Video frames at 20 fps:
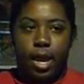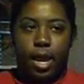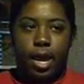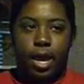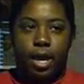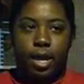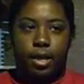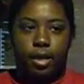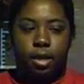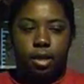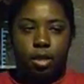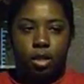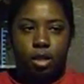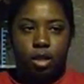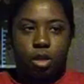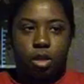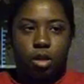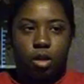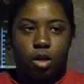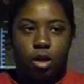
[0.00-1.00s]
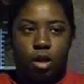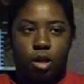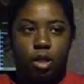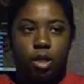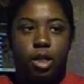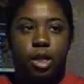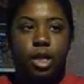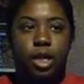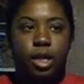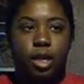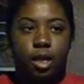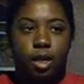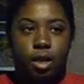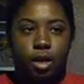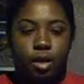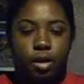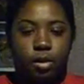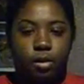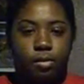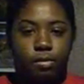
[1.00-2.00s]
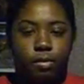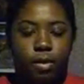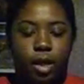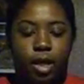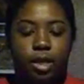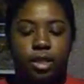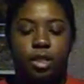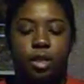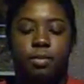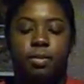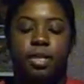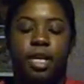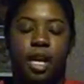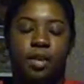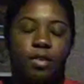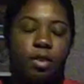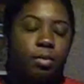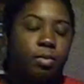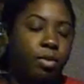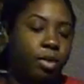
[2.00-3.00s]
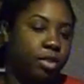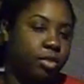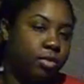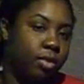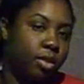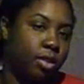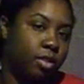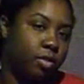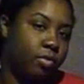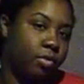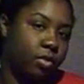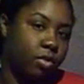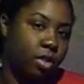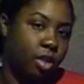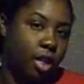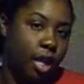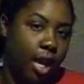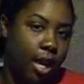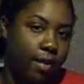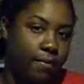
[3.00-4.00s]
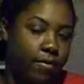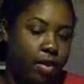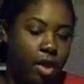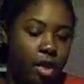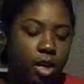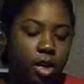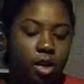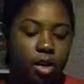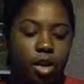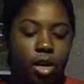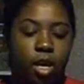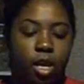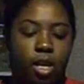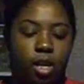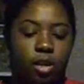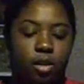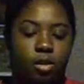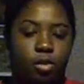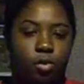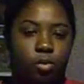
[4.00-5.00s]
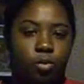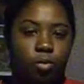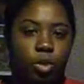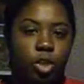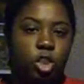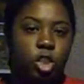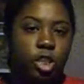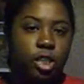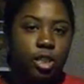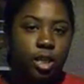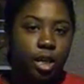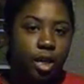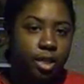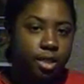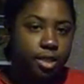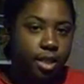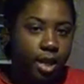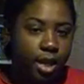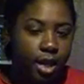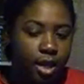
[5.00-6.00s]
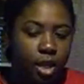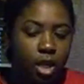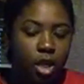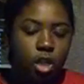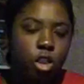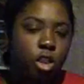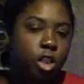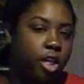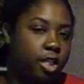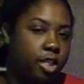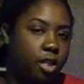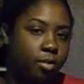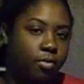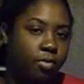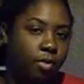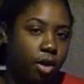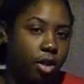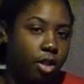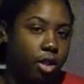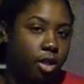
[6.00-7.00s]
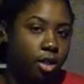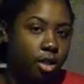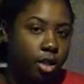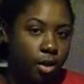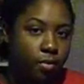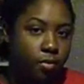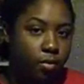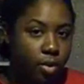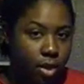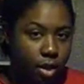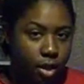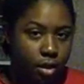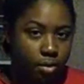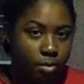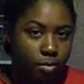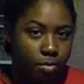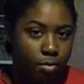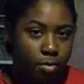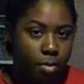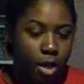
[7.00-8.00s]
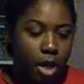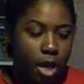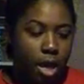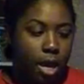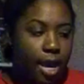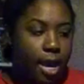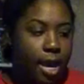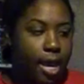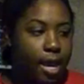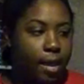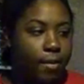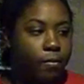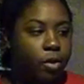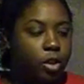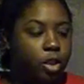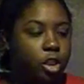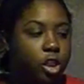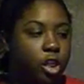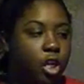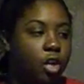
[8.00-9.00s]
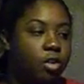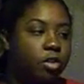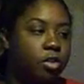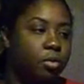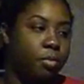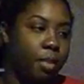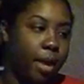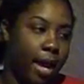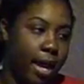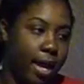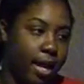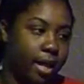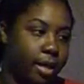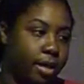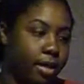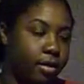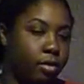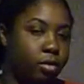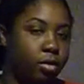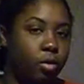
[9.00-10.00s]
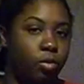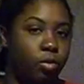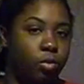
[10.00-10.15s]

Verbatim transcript: And Lena ends up saving Prince Christopher's life. And, when she does that, she ends up falling in love with him. And when she goes back,